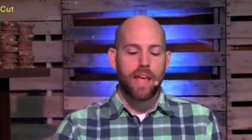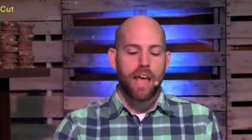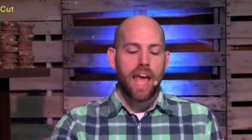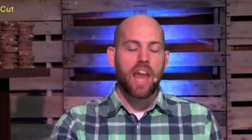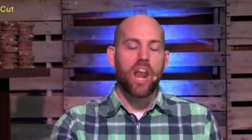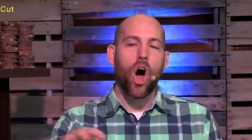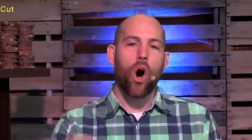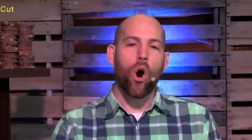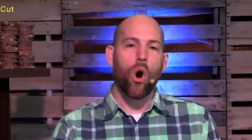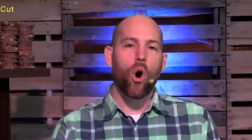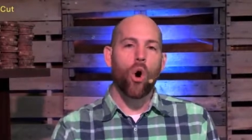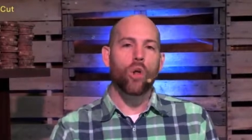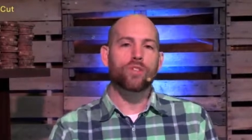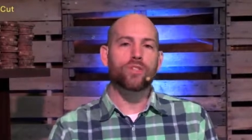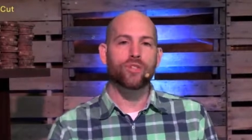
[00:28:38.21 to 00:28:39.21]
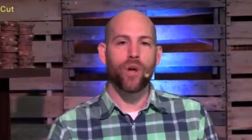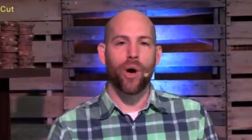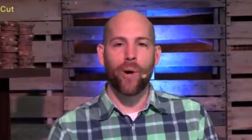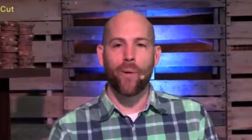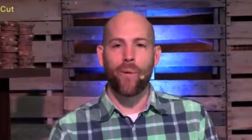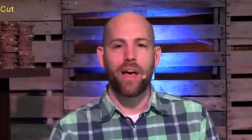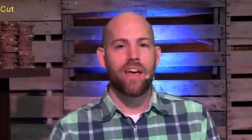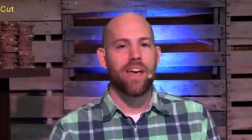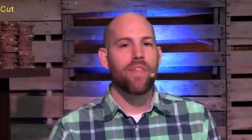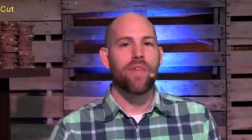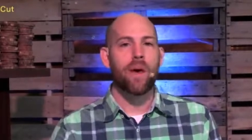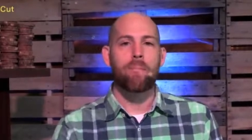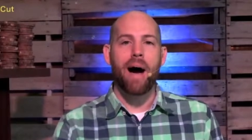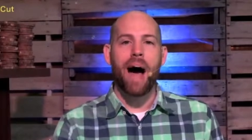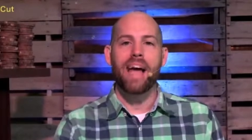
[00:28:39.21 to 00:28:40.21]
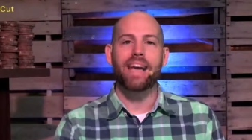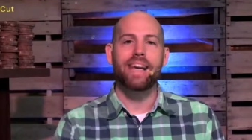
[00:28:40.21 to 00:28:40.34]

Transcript: and also that by